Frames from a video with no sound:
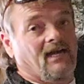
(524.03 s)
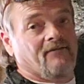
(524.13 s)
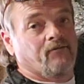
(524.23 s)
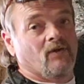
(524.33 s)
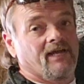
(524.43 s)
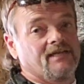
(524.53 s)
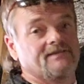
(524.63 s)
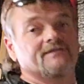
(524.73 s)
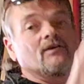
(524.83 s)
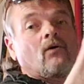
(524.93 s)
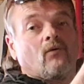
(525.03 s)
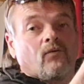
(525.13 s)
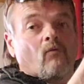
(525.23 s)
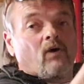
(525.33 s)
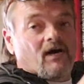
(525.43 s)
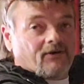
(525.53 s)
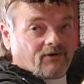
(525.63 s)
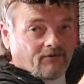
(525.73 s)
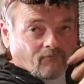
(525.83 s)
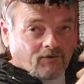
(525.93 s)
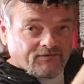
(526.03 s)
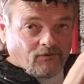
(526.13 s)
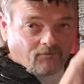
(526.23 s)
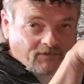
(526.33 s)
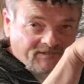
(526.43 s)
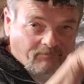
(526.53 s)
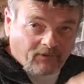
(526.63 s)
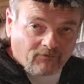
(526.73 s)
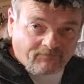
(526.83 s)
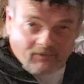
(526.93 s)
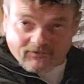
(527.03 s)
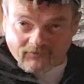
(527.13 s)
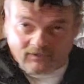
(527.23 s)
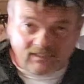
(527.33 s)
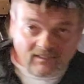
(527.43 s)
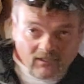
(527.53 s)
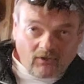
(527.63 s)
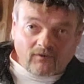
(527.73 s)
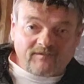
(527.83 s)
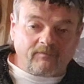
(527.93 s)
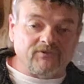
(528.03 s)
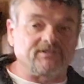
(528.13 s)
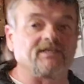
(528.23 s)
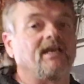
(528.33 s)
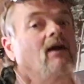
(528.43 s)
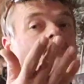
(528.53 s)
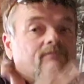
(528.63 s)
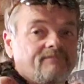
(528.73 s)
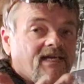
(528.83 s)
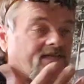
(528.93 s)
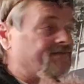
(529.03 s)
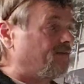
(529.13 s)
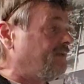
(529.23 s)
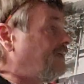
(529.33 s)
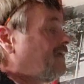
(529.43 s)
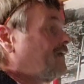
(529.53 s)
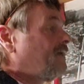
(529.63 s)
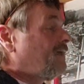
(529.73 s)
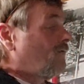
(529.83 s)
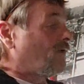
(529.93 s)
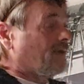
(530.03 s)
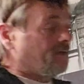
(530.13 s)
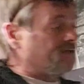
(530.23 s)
halfway, so the water runs over it. Sprinkle, current's pushing it out. Excellent. When I'm